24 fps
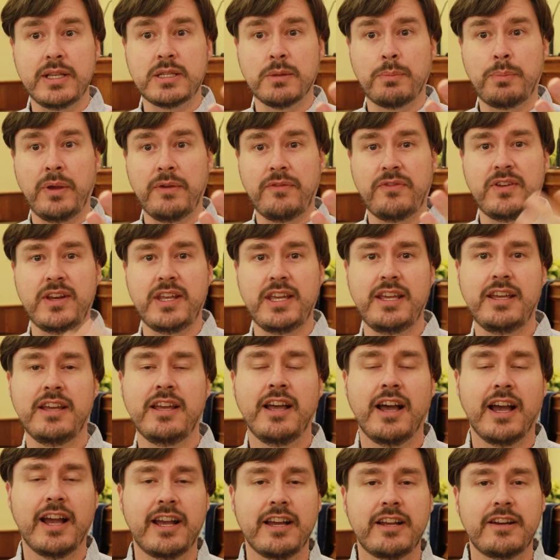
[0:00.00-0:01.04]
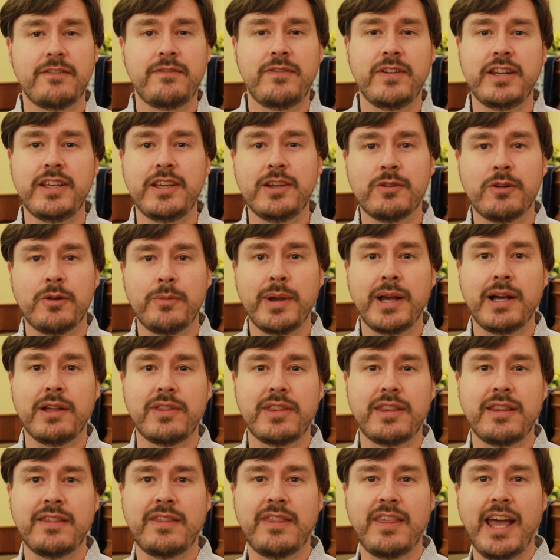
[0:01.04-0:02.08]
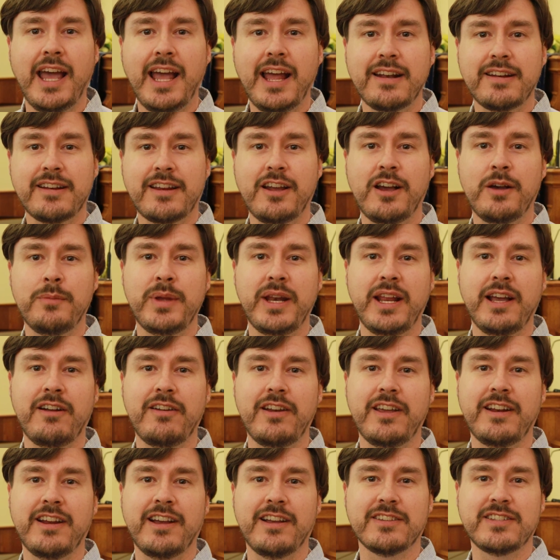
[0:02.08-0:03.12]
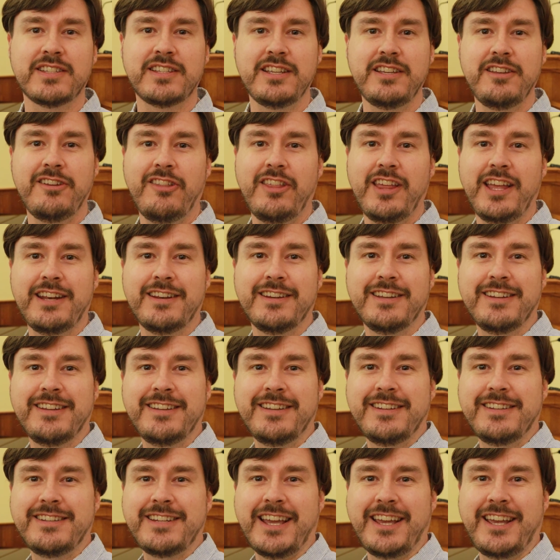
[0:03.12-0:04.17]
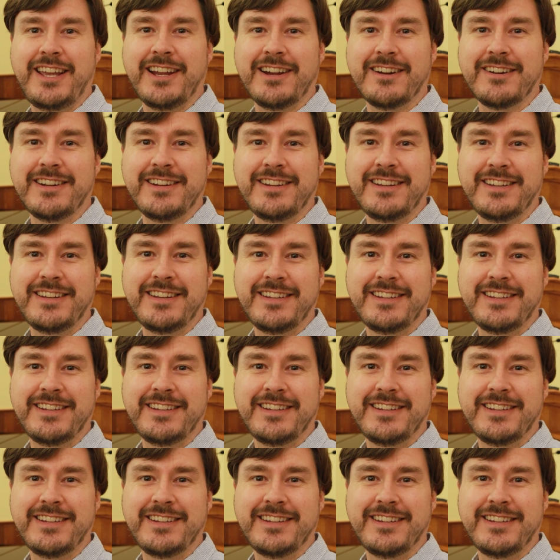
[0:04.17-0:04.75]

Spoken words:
is Epiphany. I got a video about that coming out, and I'll see you then. Take care.